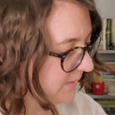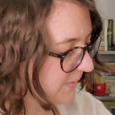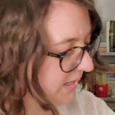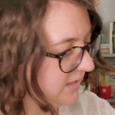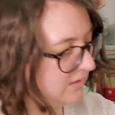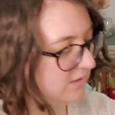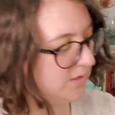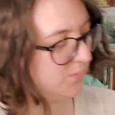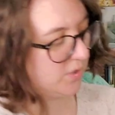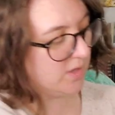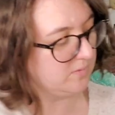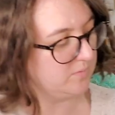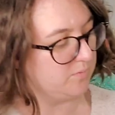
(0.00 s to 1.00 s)
back on the
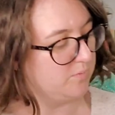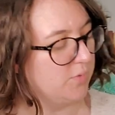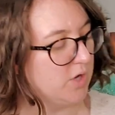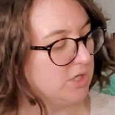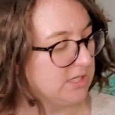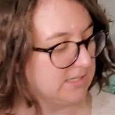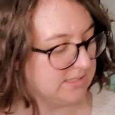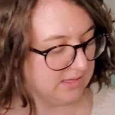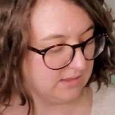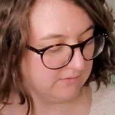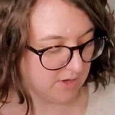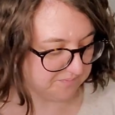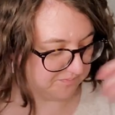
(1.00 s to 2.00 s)
pro projects they
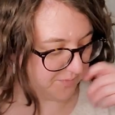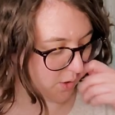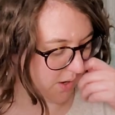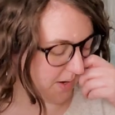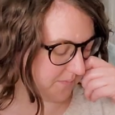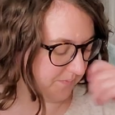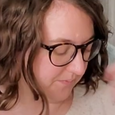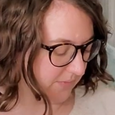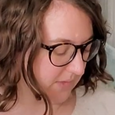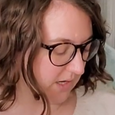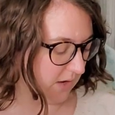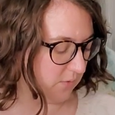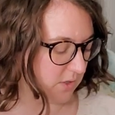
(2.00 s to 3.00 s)
live on. Okay,
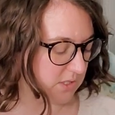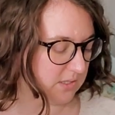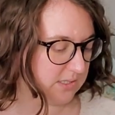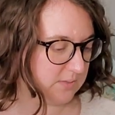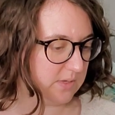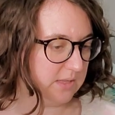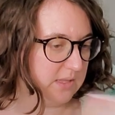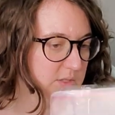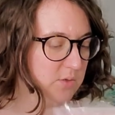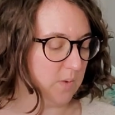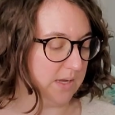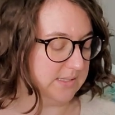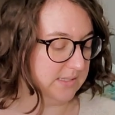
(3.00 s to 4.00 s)
I worked on this one, I
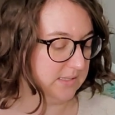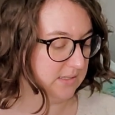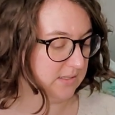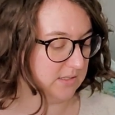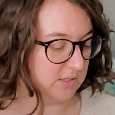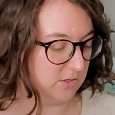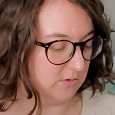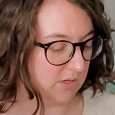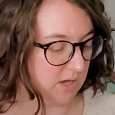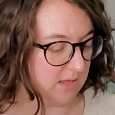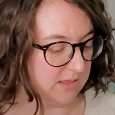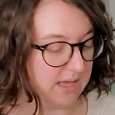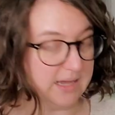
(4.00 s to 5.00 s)
think, twice since you
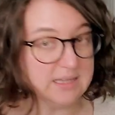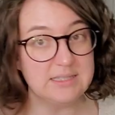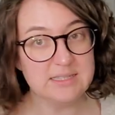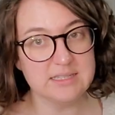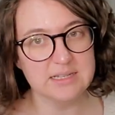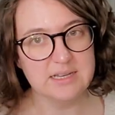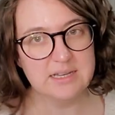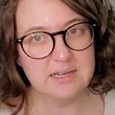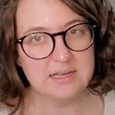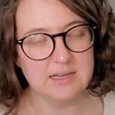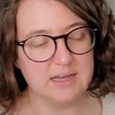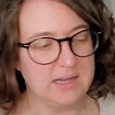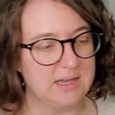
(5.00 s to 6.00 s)
saw it last.
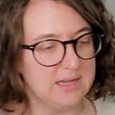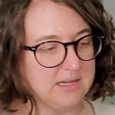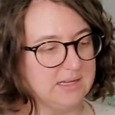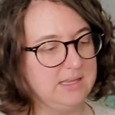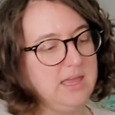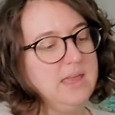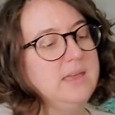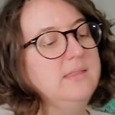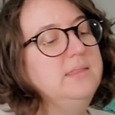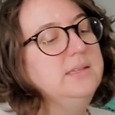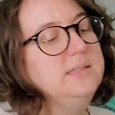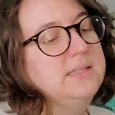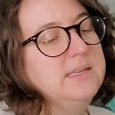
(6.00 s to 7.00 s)
Uh,
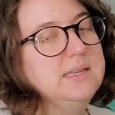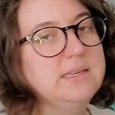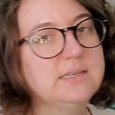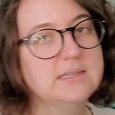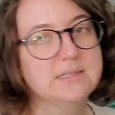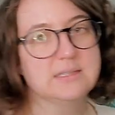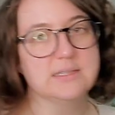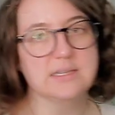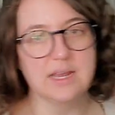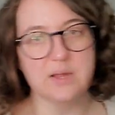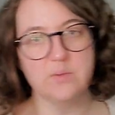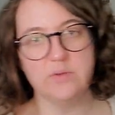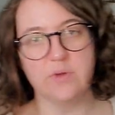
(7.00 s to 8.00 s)
and this is
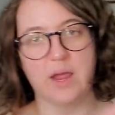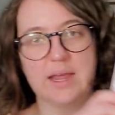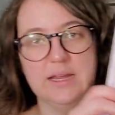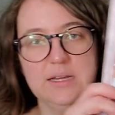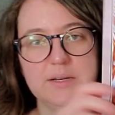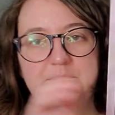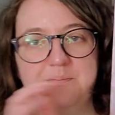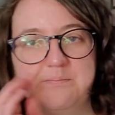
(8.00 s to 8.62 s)
Tonight We Ride